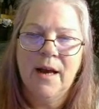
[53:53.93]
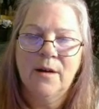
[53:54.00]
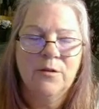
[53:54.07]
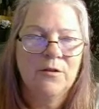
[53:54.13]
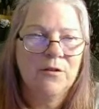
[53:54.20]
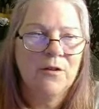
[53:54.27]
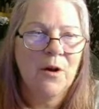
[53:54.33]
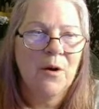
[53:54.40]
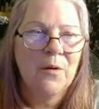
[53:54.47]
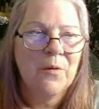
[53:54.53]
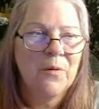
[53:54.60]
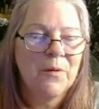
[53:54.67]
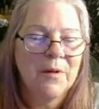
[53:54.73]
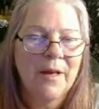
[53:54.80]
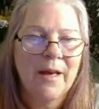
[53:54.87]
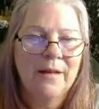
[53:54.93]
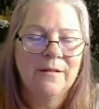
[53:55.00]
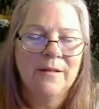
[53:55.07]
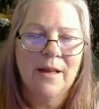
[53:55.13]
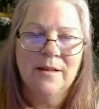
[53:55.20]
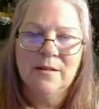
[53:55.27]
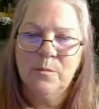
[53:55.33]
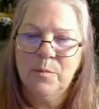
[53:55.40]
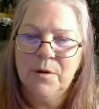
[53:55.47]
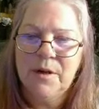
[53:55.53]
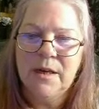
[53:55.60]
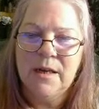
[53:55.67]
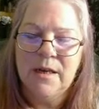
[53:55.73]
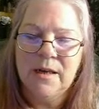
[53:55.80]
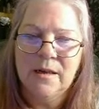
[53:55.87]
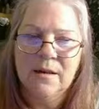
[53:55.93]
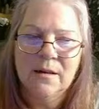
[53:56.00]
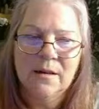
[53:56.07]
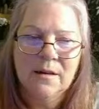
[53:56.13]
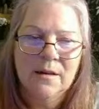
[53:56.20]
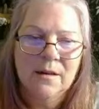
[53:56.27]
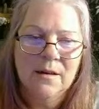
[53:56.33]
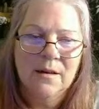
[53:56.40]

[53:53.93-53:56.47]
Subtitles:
The moon that the way that it is right now.